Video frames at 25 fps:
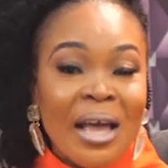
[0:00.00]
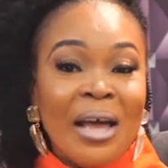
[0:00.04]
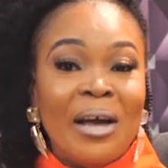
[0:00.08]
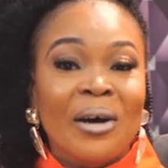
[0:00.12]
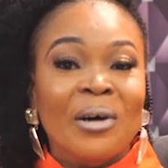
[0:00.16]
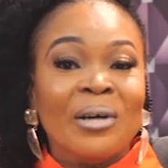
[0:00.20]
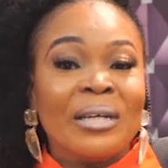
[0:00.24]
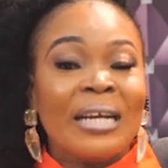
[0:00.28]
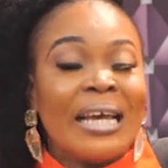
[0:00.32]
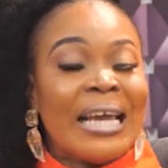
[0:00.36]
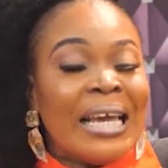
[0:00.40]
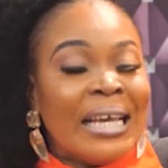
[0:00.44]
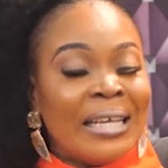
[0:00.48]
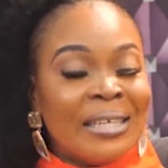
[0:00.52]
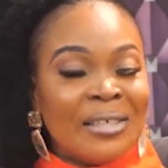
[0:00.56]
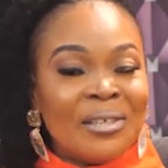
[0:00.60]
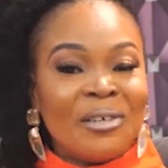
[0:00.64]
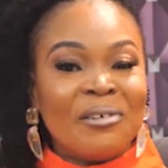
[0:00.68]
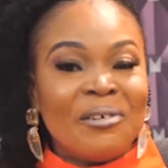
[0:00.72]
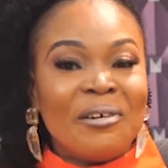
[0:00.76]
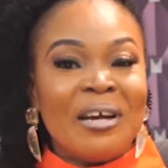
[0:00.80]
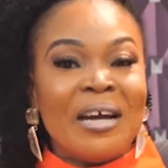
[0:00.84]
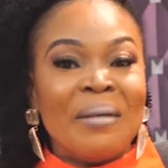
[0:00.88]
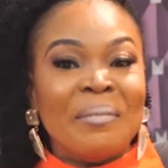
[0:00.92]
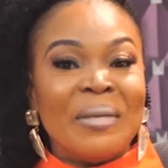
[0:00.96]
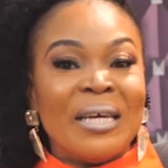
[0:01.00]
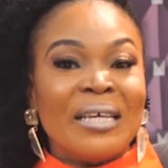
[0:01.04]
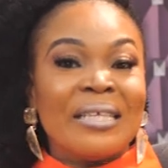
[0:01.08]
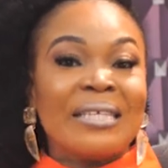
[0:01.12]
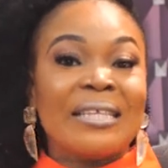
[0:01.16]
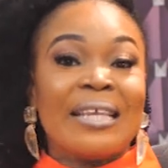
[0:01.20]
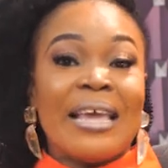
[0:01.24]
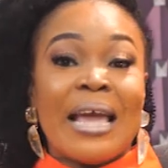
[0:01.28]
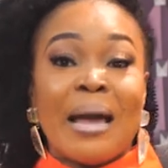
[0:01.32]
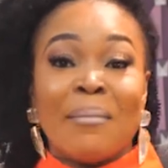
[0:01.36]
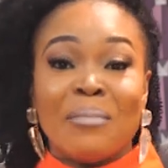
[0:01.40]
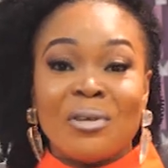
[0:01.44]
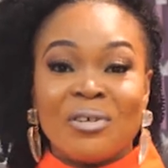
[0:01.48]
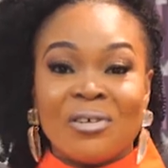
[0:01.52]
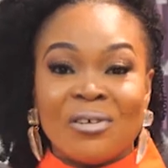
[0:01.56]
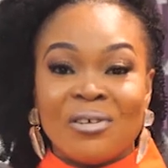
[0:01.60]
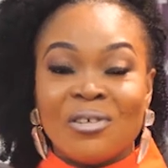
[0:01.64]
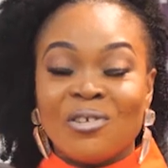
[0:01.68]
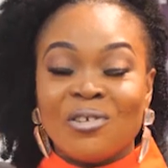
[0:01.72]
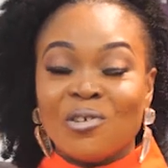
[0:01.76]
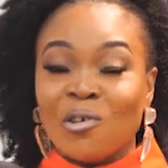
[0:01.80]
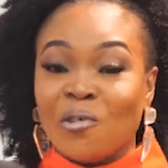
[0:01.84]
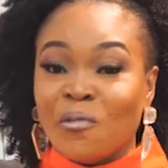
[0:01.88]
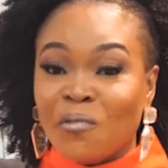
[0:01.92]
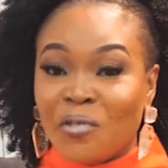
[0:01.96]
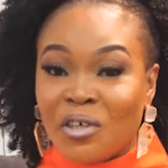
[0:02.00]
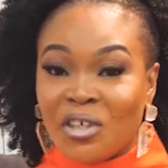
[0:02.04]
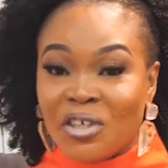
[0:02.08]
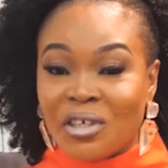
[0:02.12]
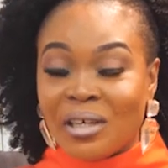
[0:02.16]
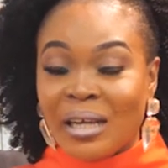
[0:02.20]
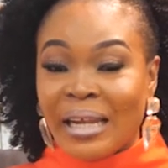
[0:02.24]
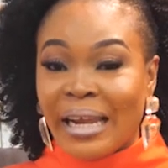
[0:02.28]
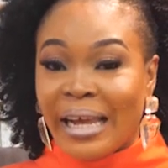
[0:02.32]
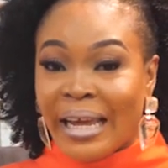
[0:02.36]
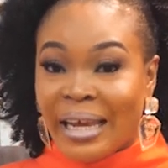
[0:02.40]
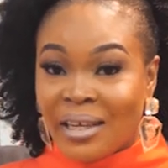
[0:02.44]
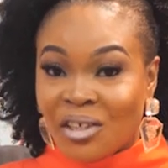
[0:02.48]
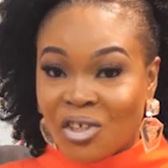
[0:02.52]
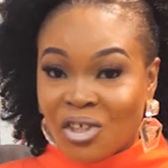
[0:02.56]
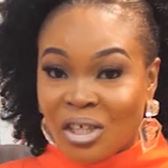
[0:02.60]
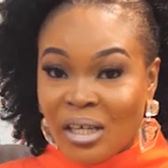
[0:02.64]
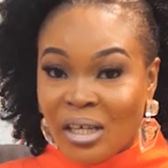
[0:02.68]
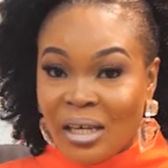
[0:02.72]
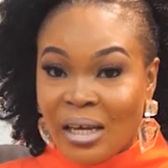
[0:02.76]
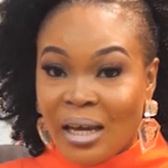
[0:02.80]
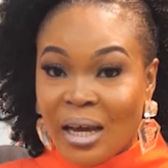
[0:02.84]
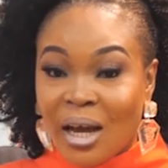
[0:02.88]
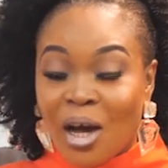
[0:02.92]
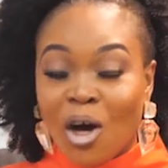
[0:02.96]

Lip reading: On Instagram, it's the Amazons Official NG.